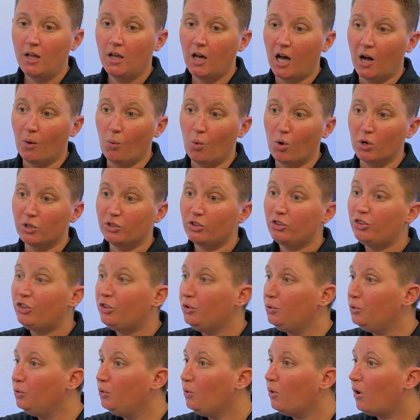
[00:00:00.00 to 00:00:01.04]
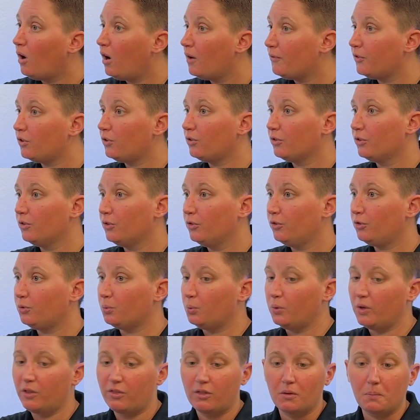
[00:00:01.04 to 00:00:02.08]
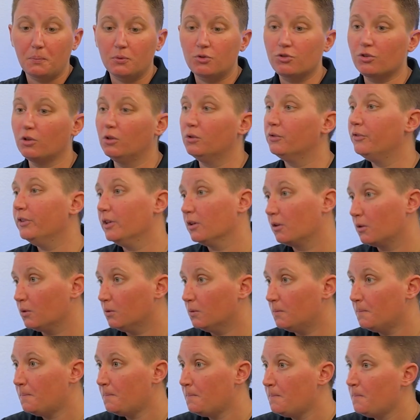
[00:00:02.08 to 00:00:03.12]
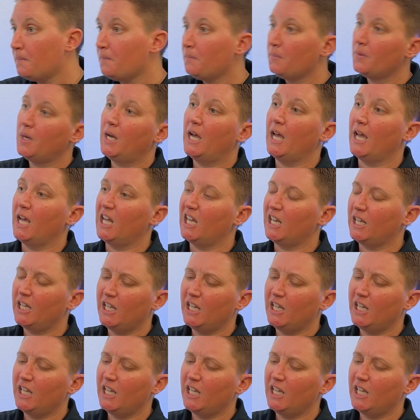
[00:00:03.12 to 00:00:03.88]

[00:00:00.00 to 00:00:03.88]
I want 2 officers with a patrol vehicle. And